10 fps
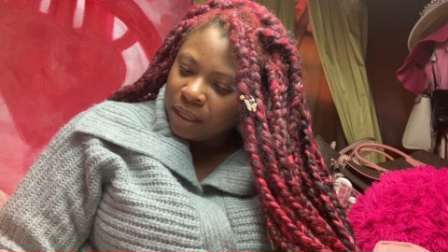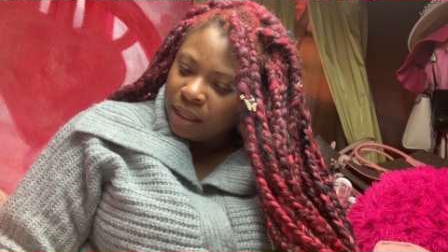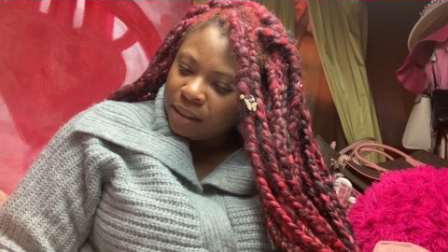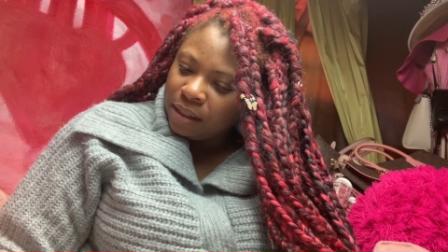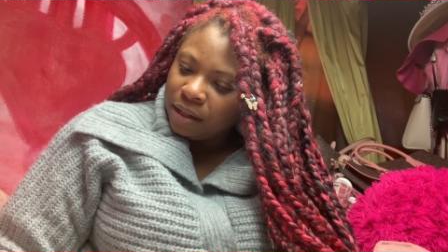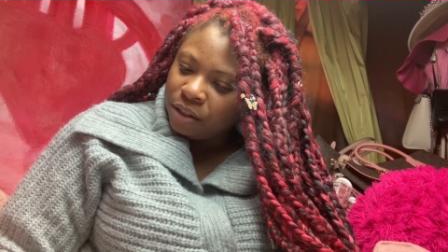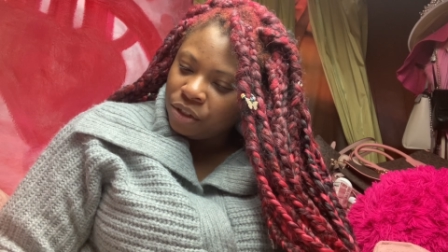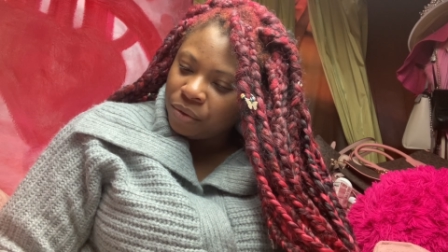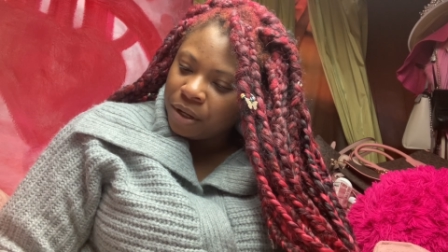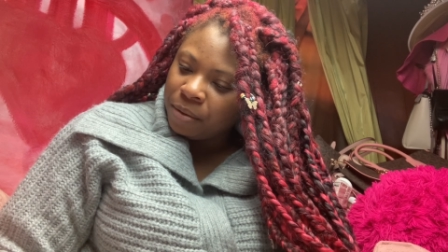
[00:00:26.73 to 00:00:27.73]

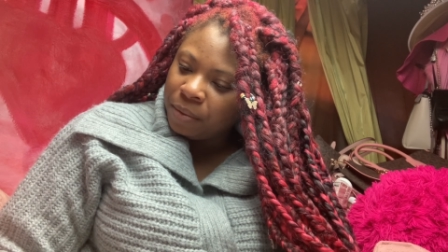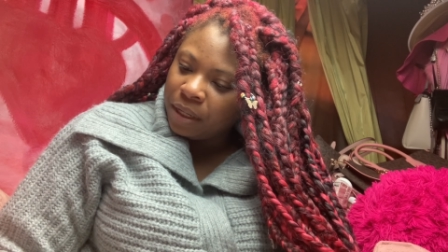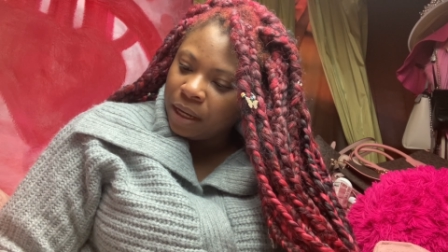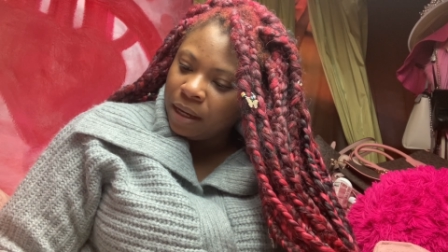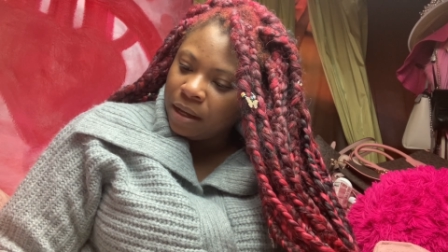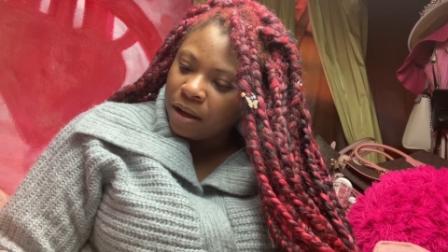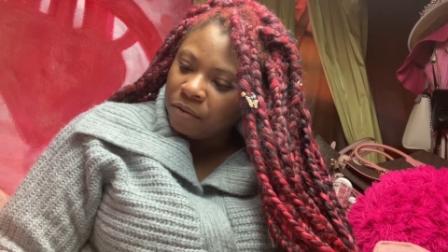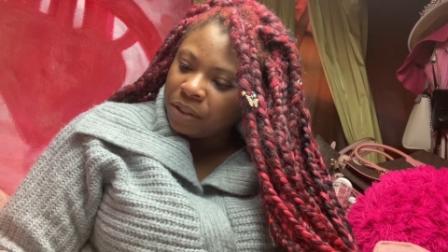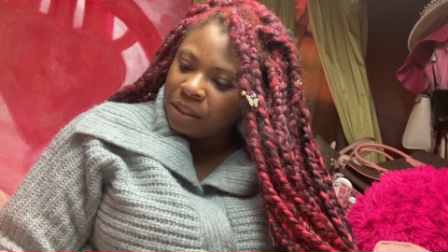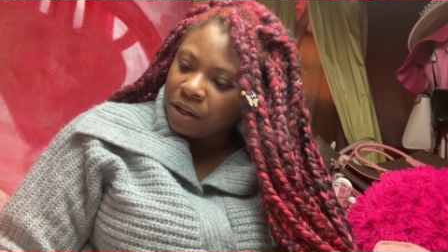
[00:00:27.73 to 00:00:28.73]
Sennacherib, king
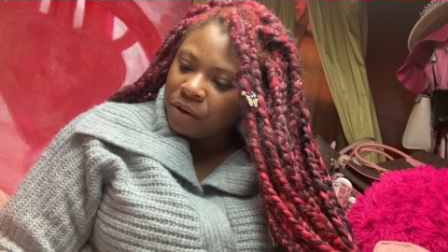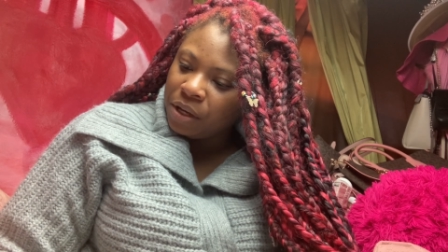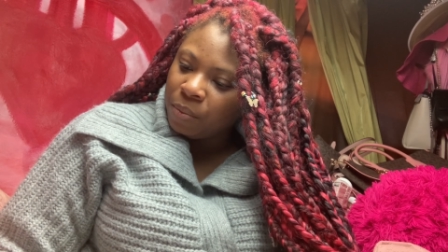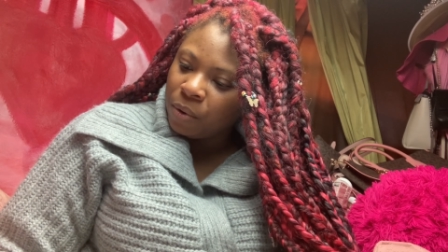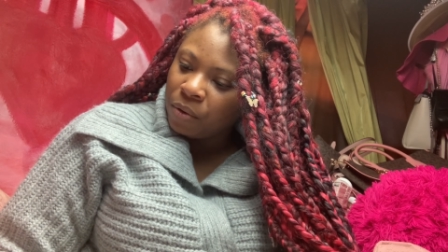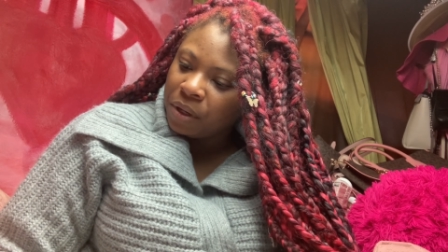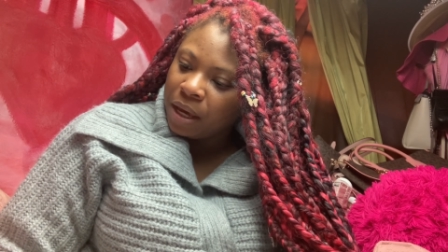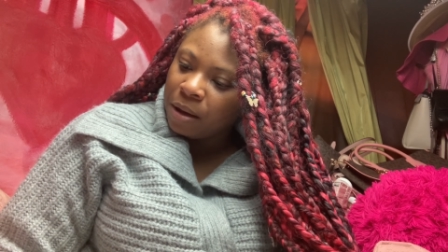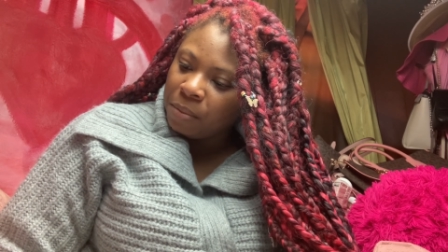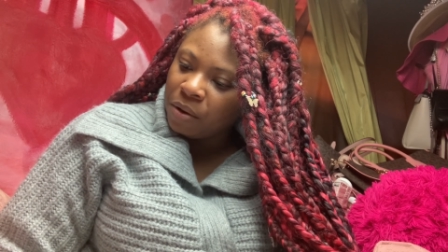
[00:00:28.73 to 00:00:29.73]
of Assyria, broke
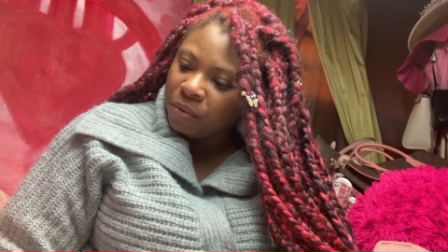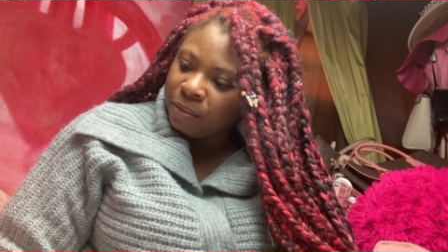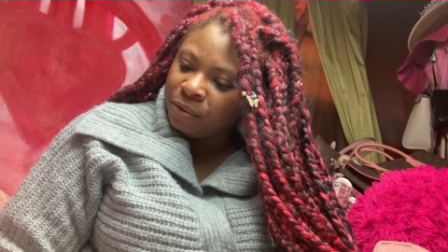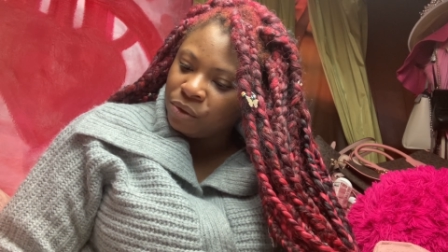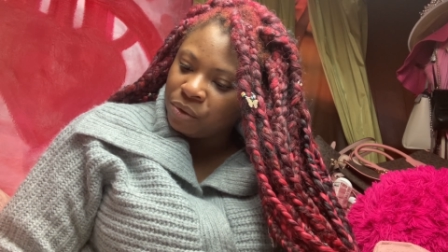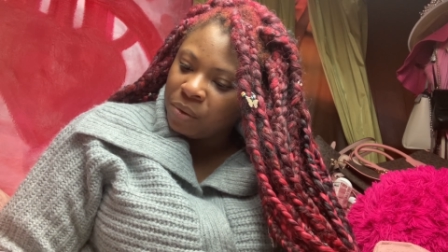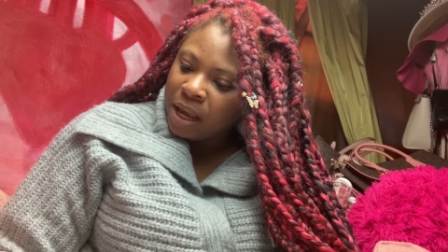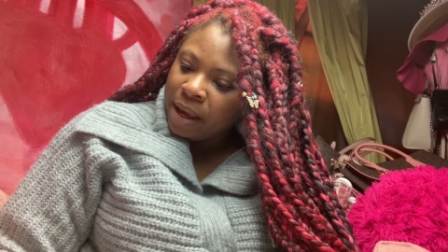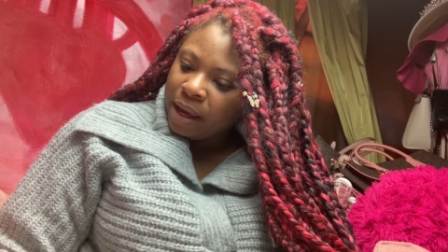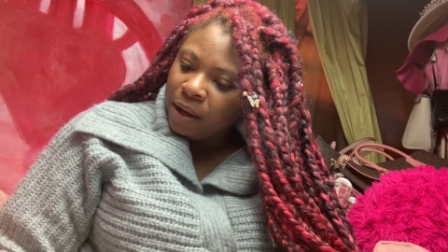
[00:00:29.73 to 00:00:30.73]
camp and withdrew.
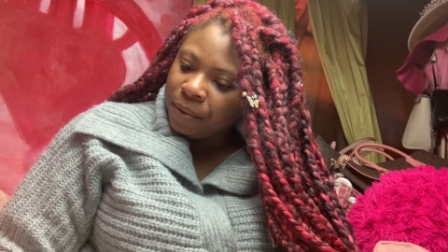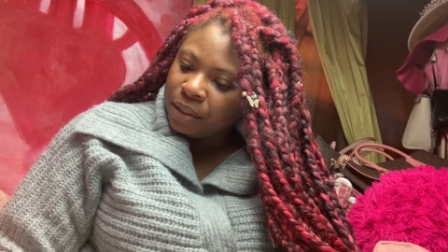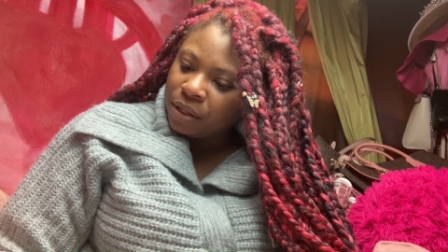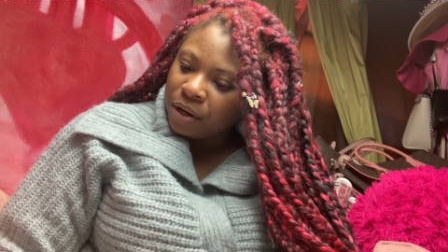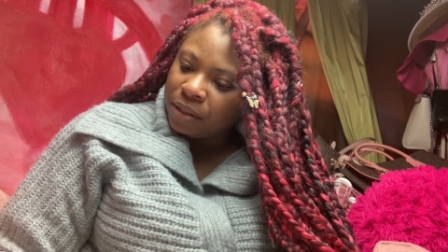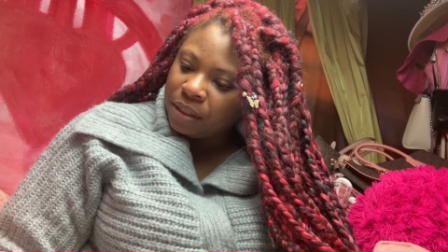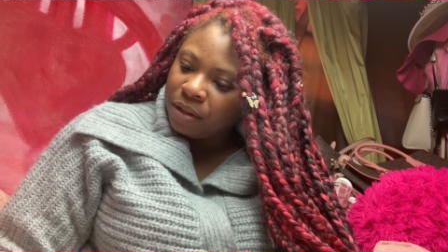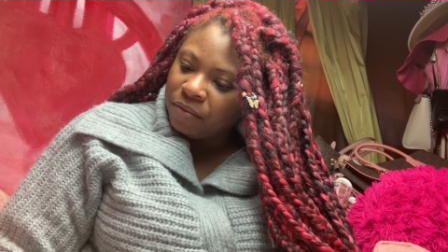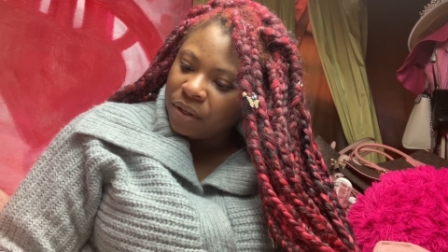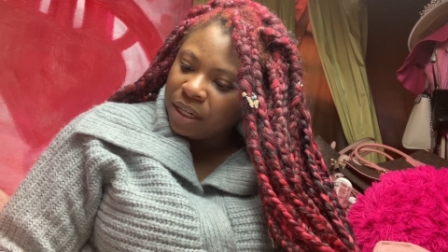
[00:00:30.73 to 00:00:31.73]
He returned to
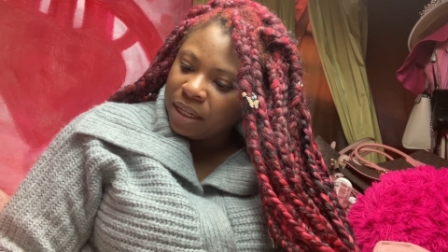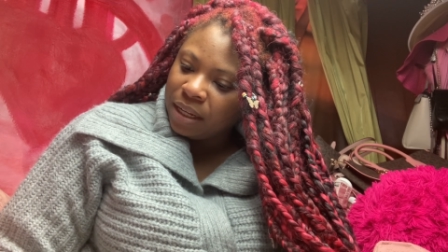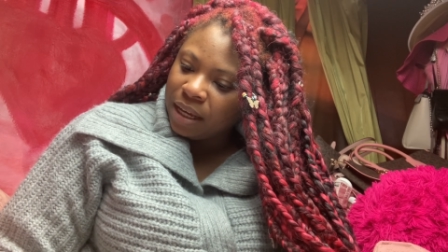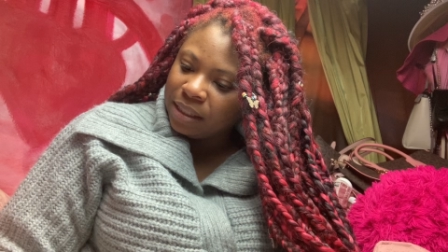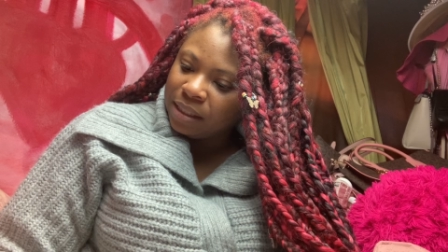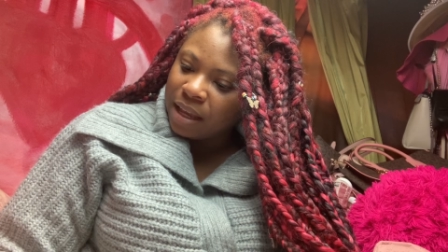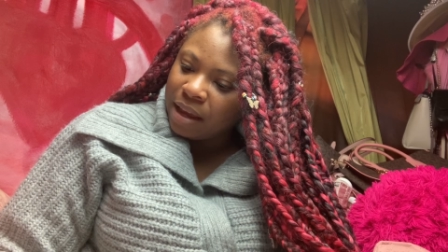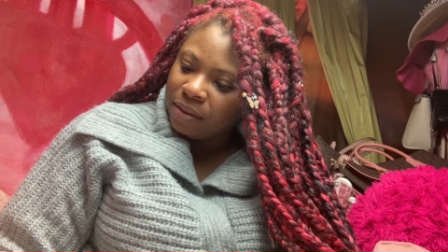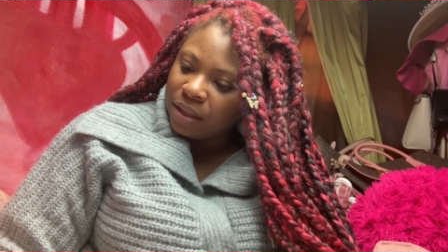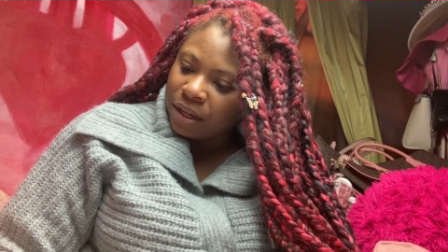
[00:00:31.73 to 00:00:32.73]
Nineveh and
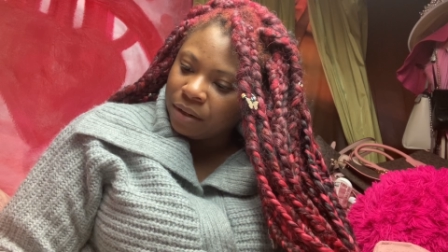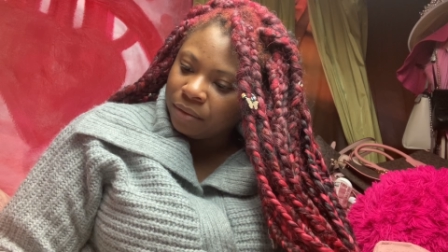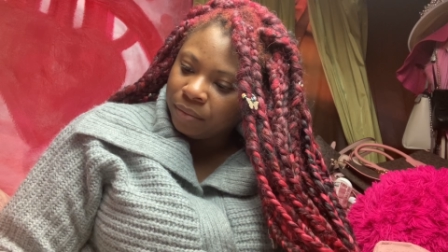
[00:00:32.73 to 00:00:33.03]
stayed there.